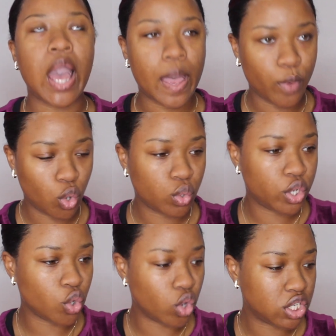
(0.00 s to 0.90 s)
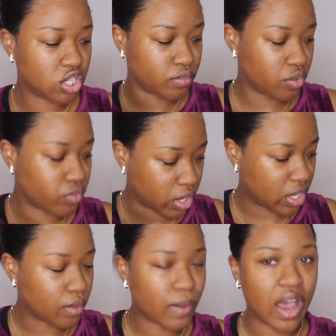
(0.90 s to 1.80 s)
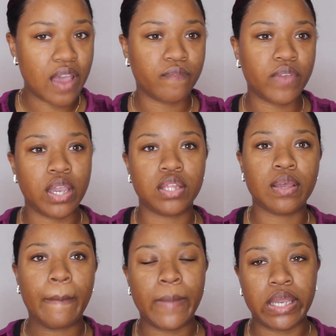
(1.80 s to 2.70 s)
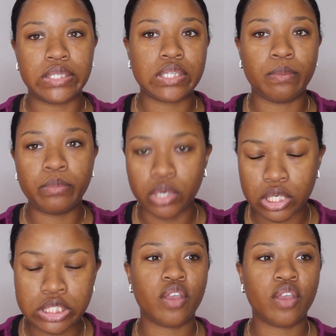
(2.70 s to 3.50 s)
I'm only going to be reading my faith-based books.